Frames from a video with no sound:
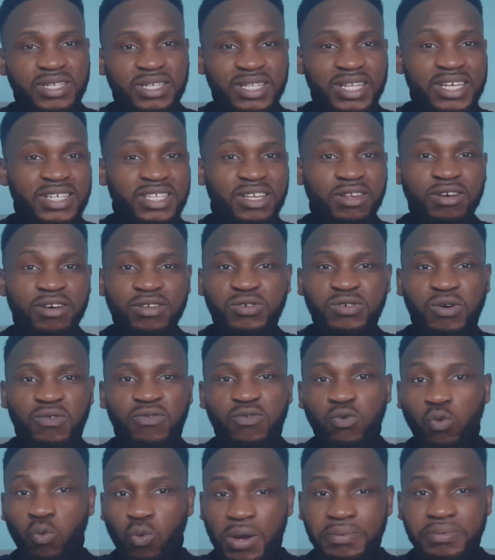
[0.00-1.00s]
There's a lot of
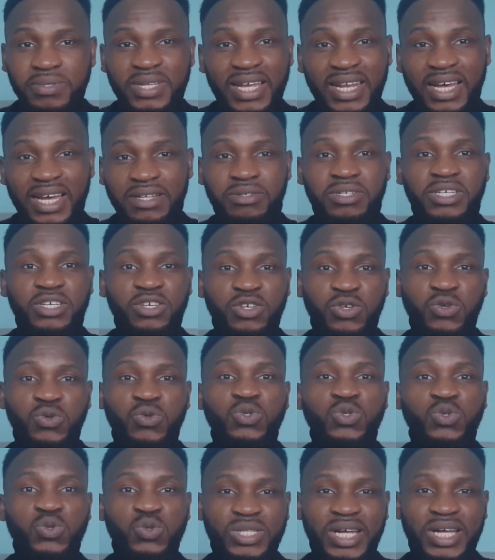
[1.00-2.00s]
websites that you can use
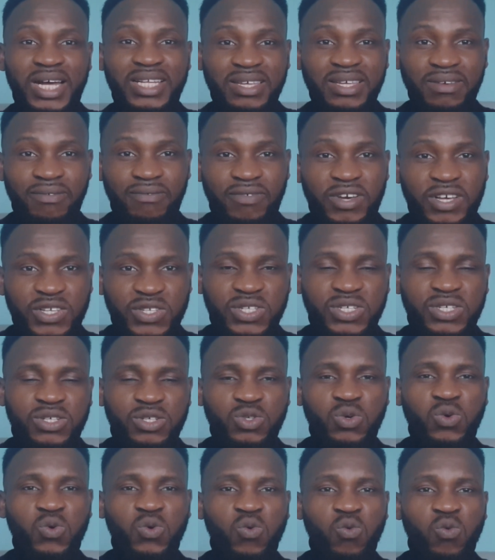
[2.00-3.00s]
to start investing.
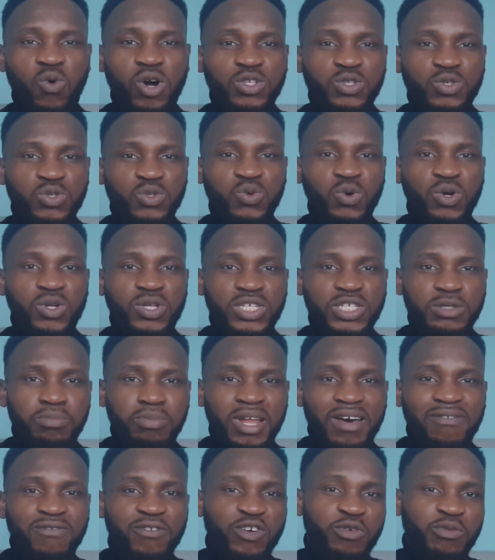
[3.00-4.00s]
So what you do on this
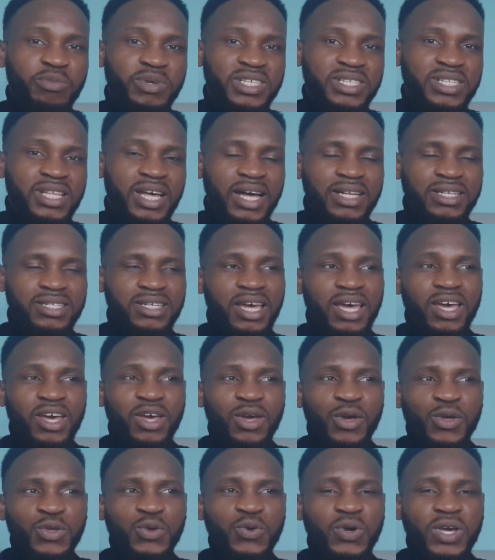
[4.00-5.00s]
platform is that
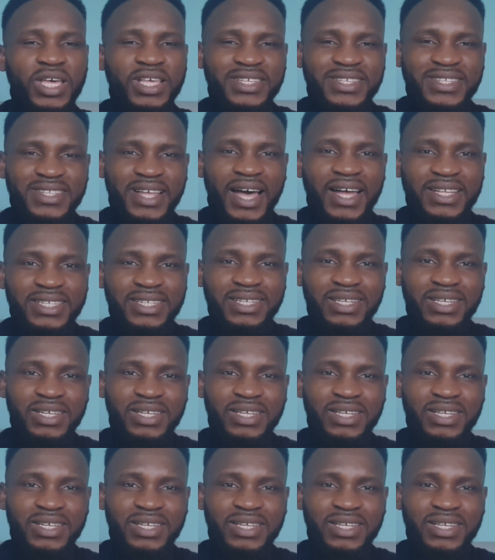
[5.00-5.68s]
you can start